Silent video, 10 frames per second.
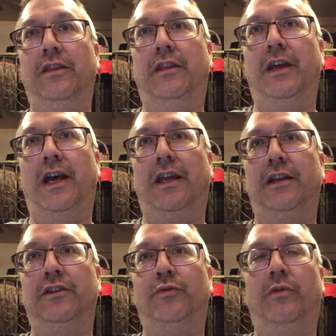that
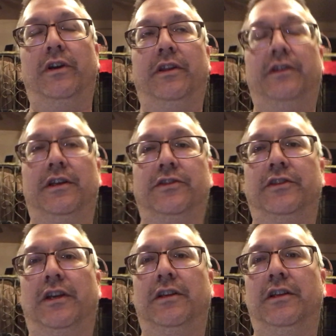is one of the things
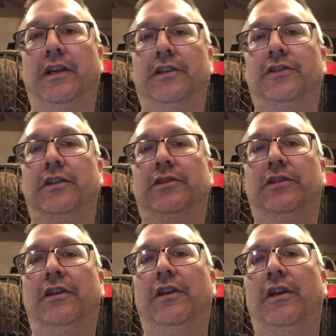that gets
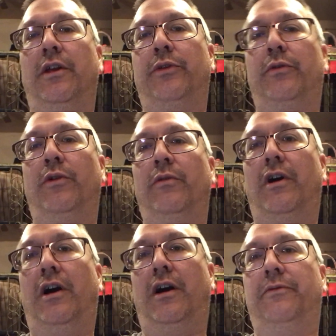us thrown
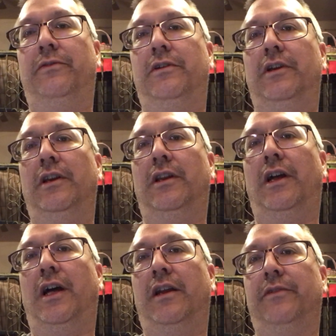off a
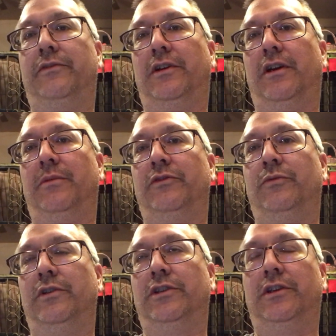lot of times,
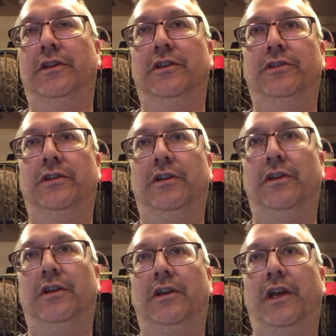which is,
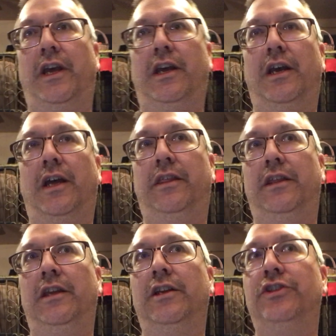hey, I
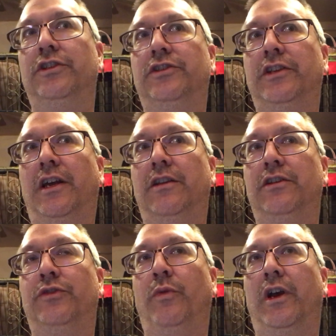think it should sound
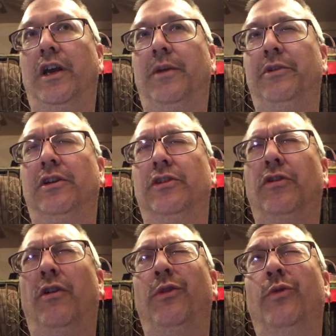this way because
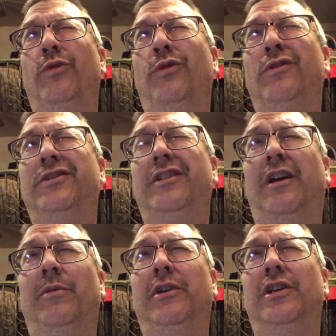all the rules
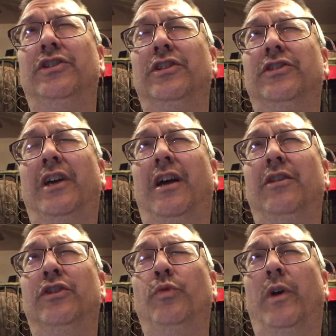tell me it should sound
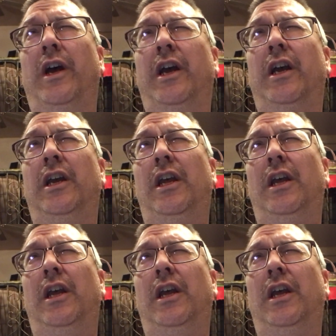this way,